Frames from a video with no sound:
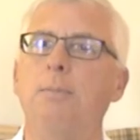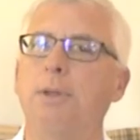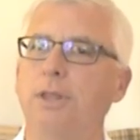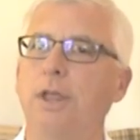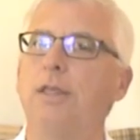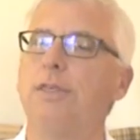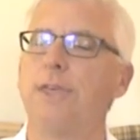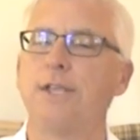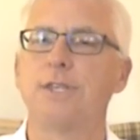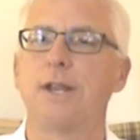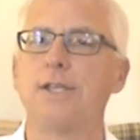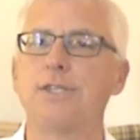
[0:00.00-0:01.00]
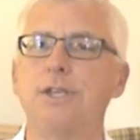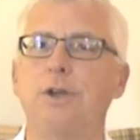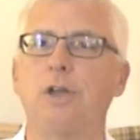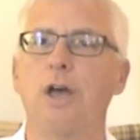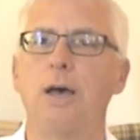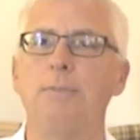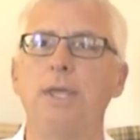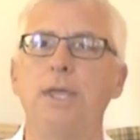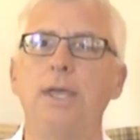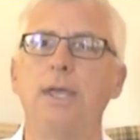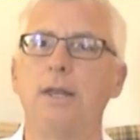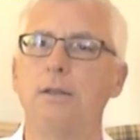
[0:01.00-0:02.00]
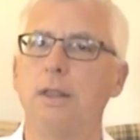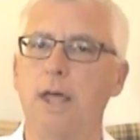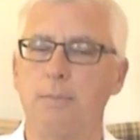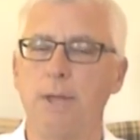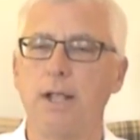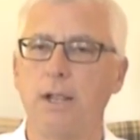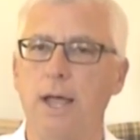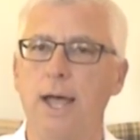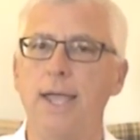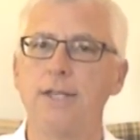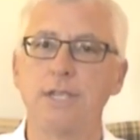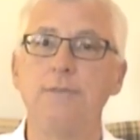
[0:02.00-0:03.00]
but the other things that I see are coming, and a lot of my clients,